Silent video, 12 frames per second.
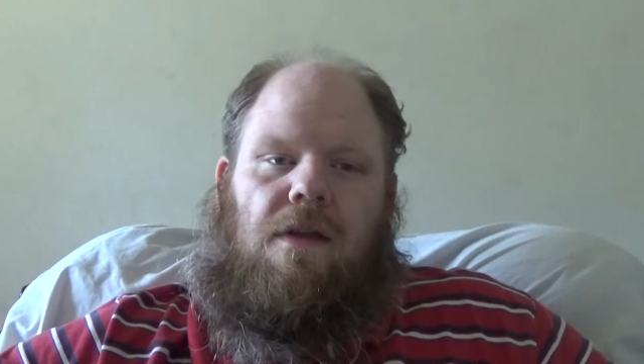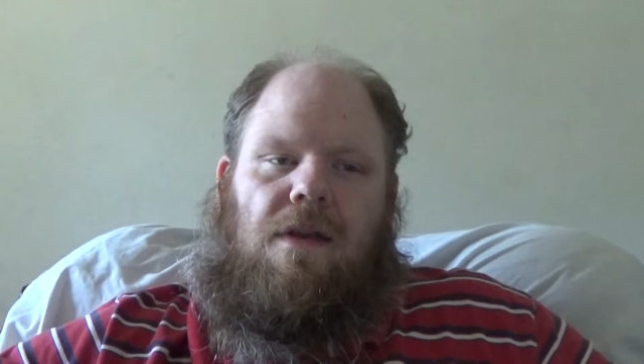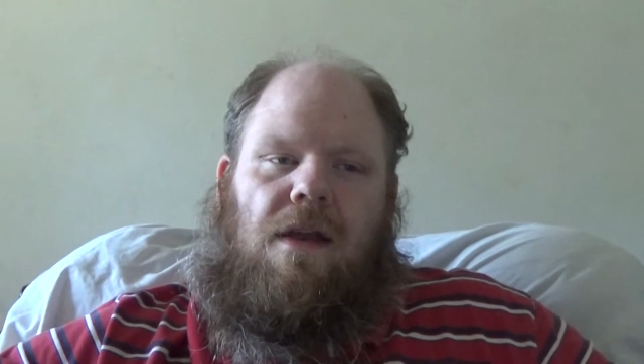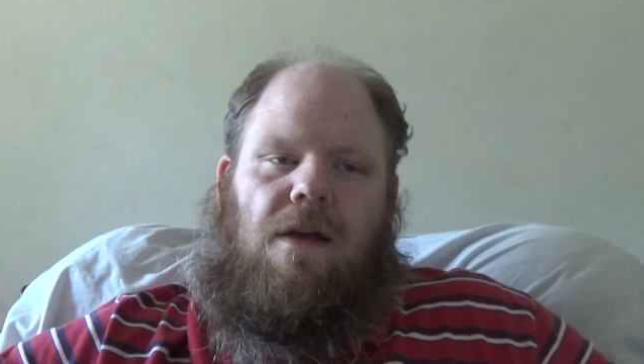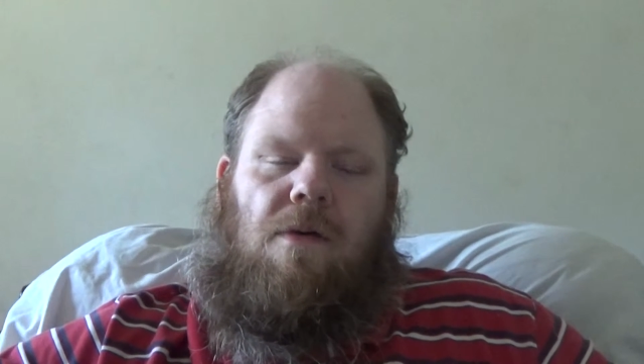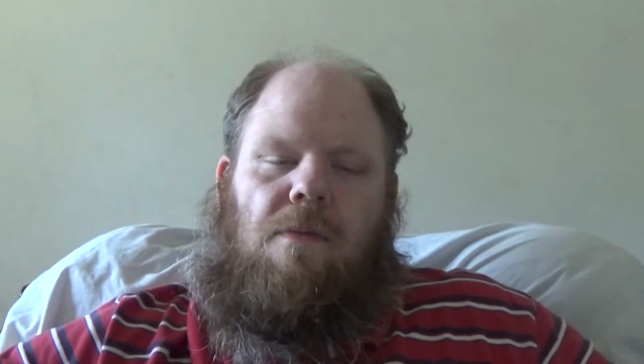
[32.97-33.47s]

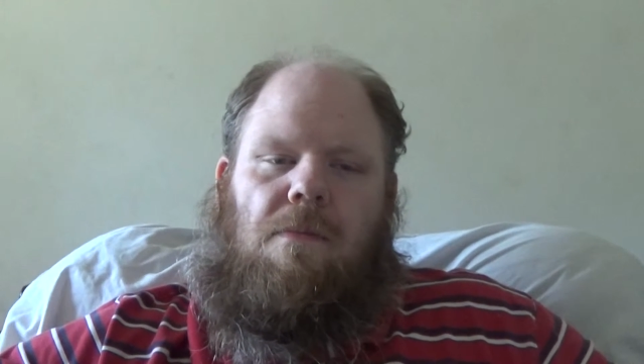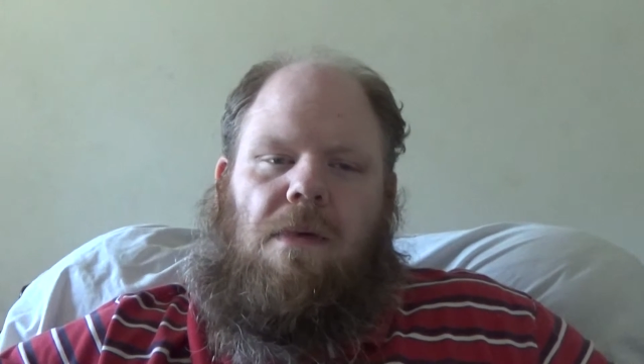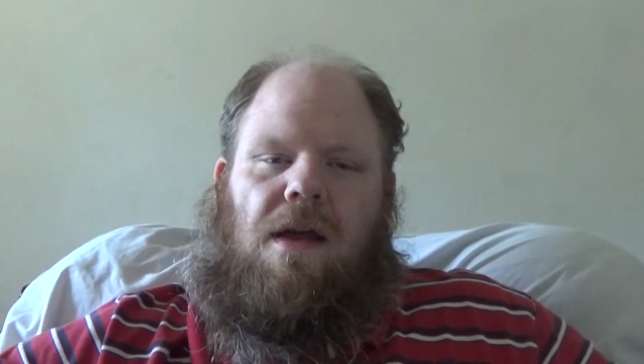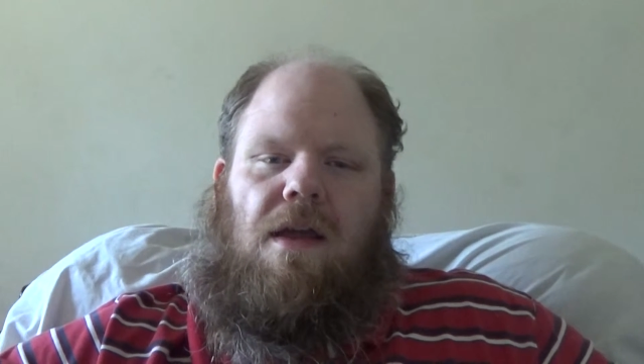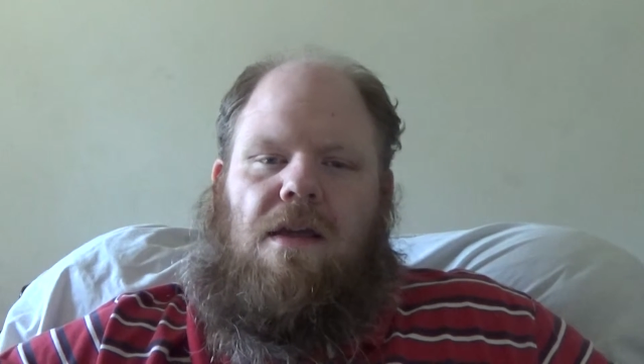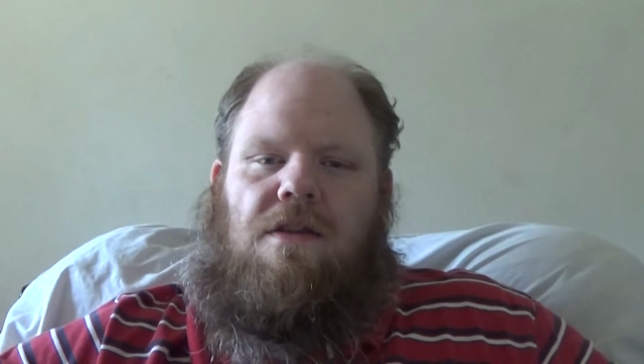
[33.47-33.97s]
Now,
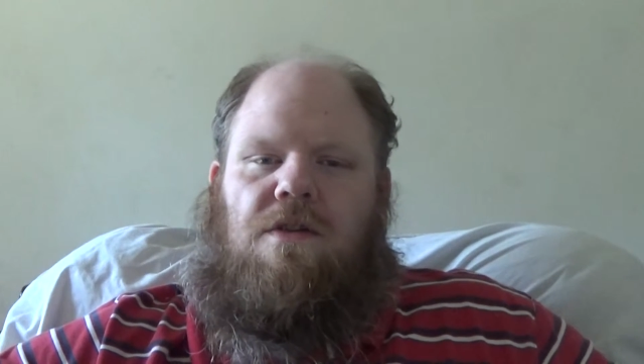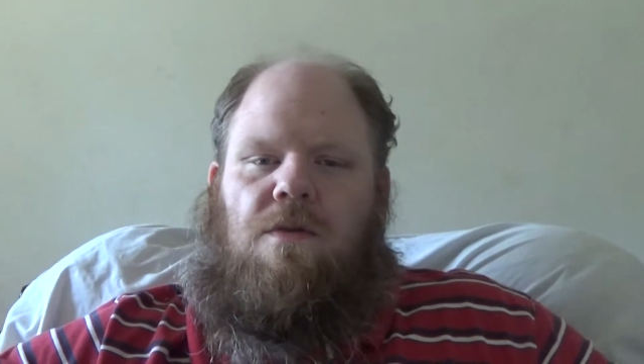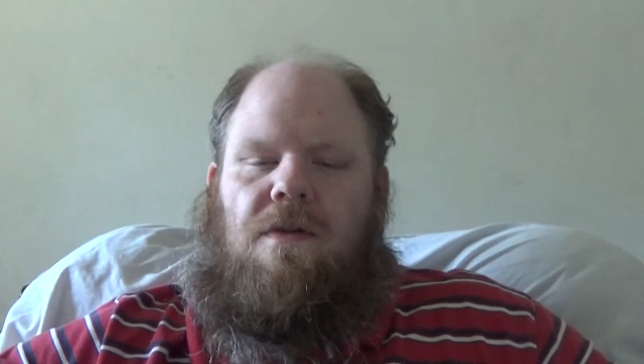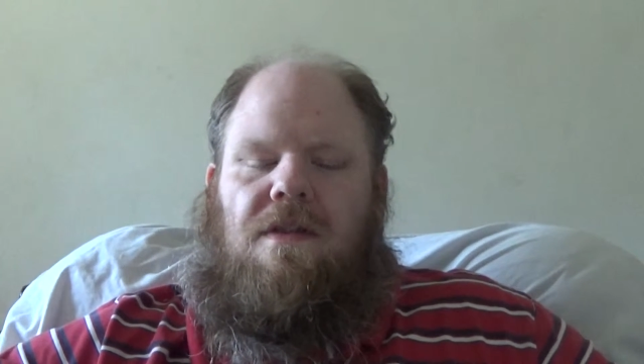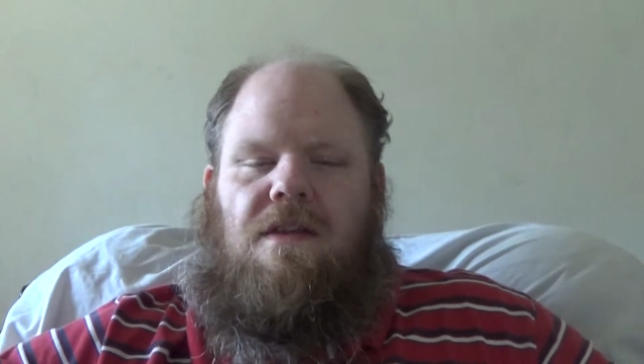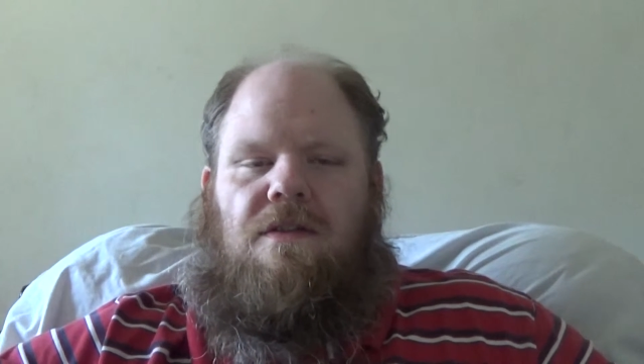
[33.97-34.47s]
my
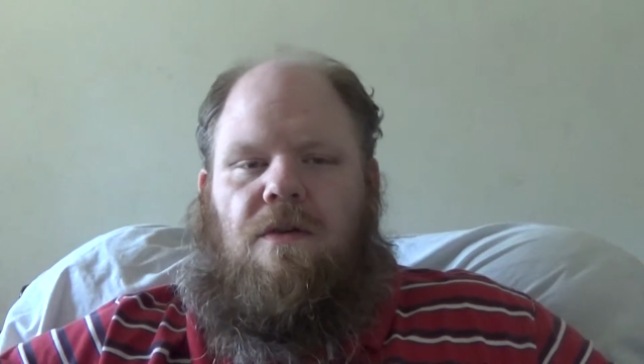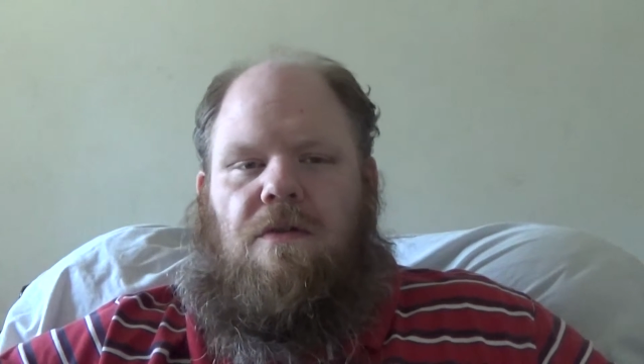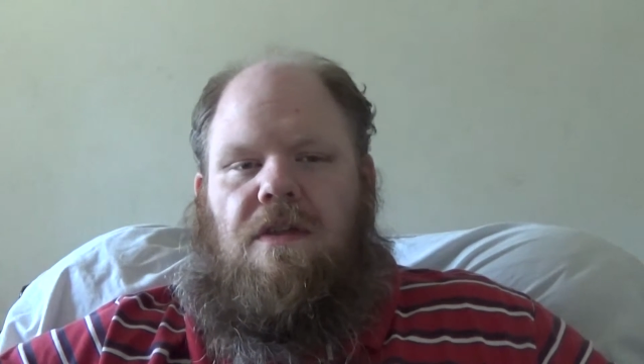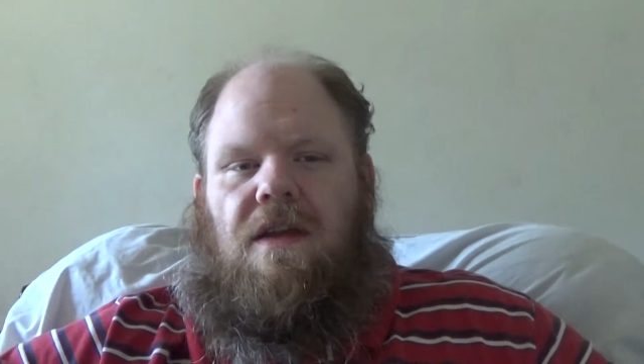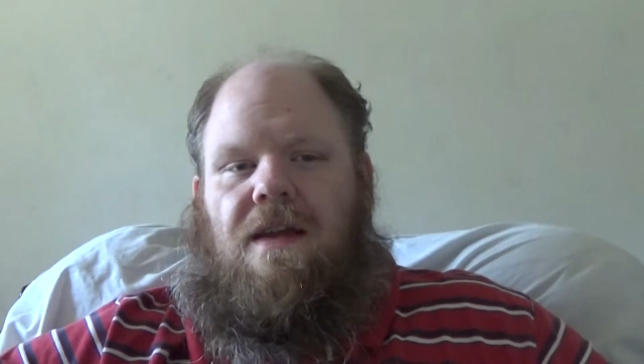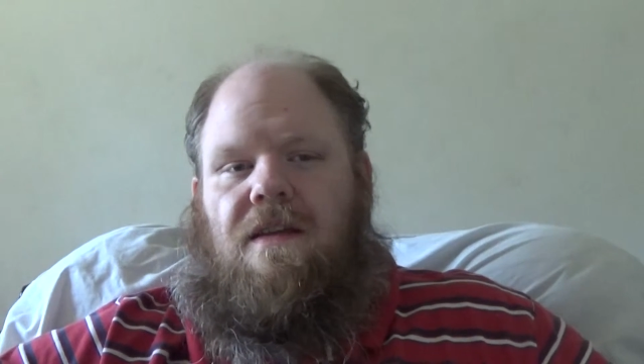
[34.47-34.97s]
issue with this whole
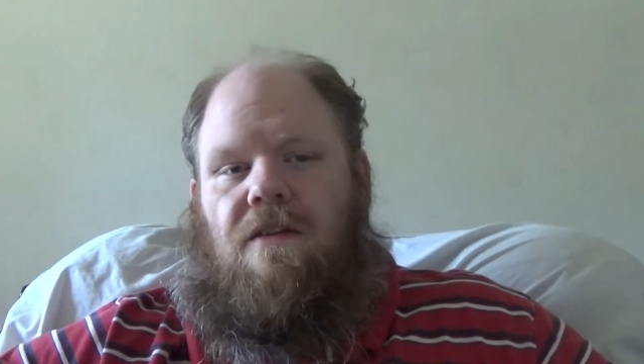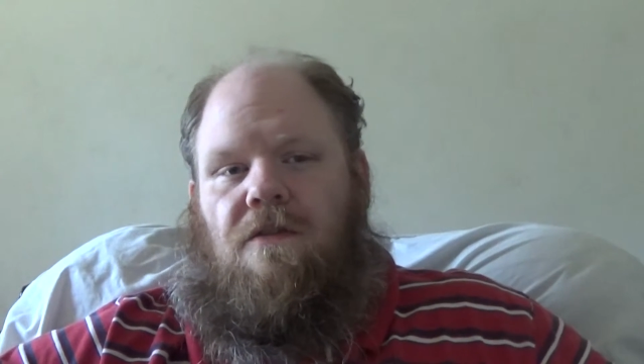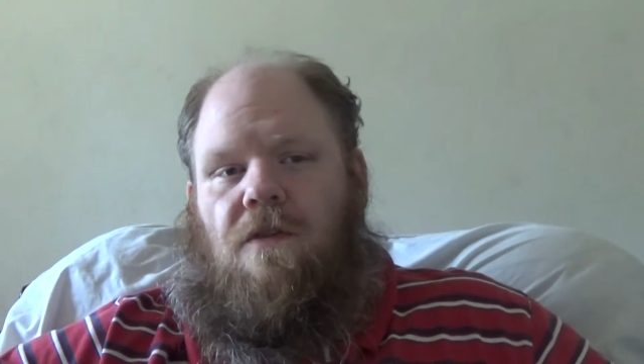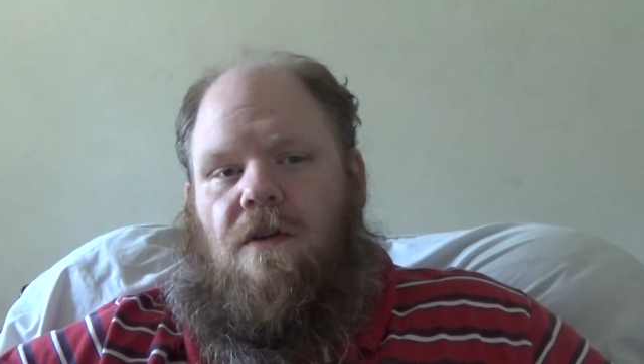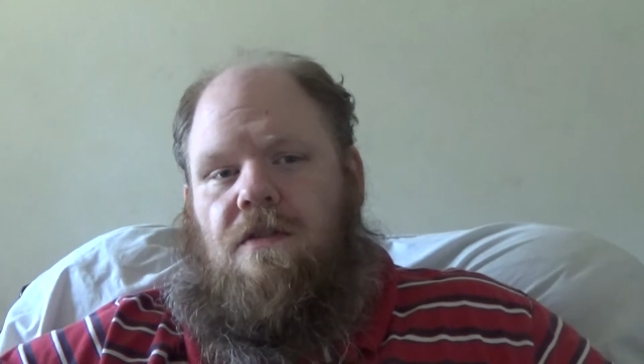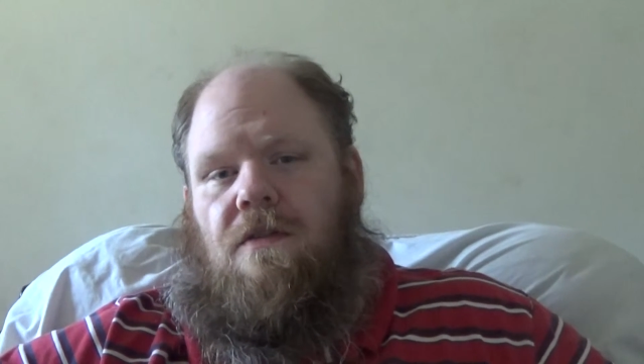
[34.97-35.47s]
thing
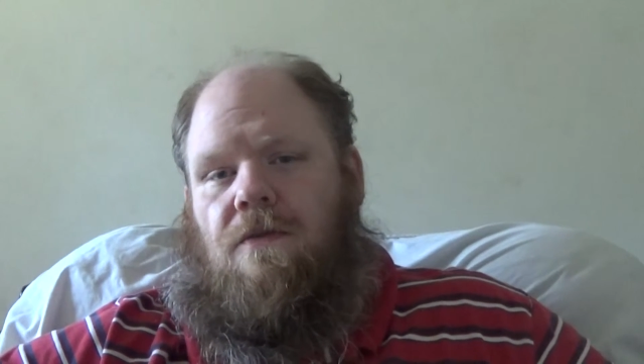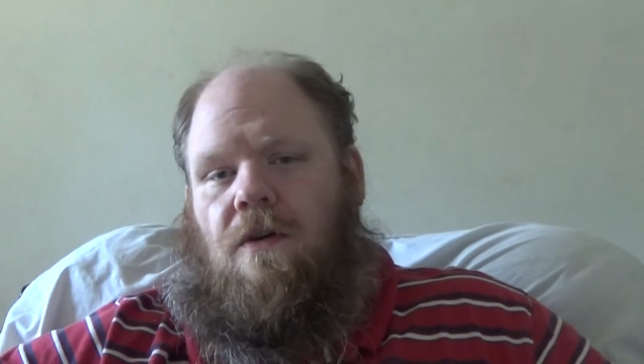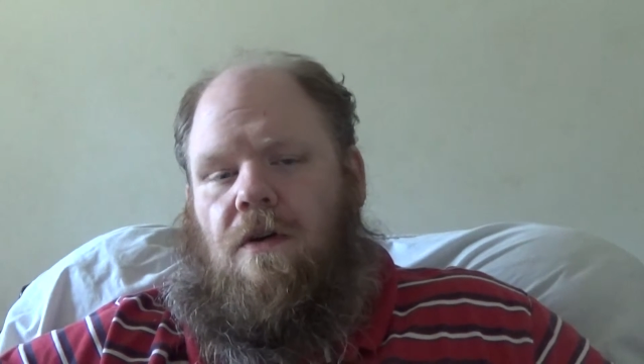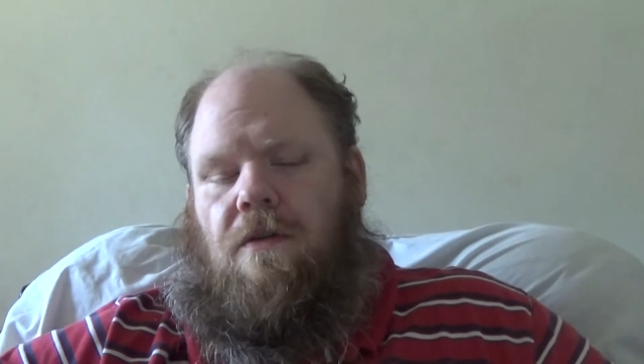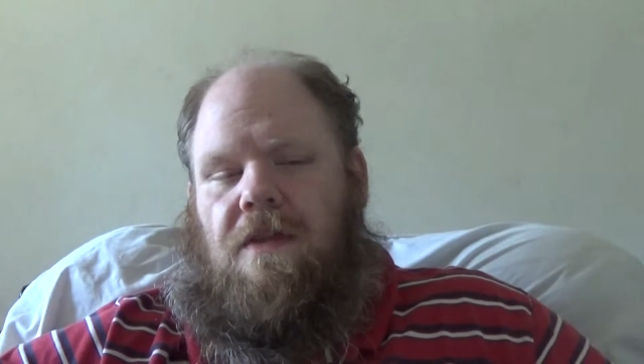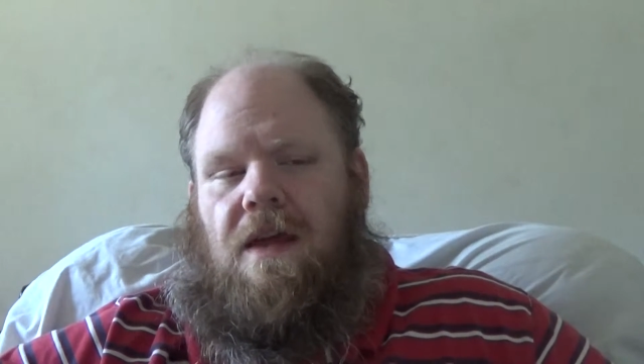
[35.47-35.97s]
is first of all,